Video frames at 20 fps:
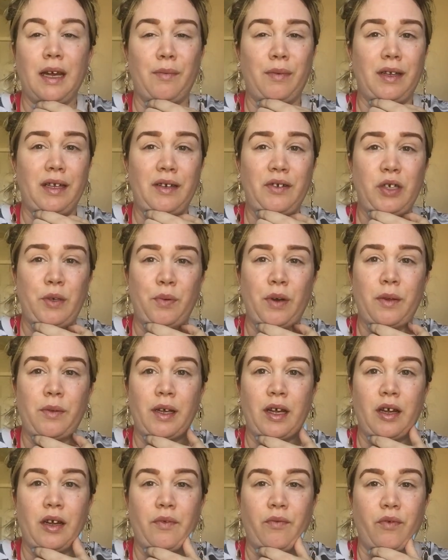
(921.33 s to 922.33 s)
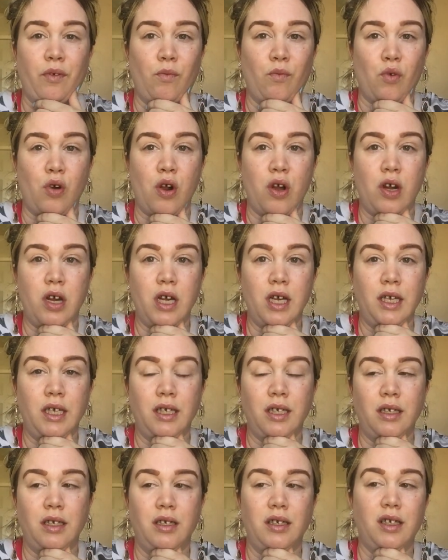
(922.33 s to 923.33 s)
I believe she probably got it from Ross.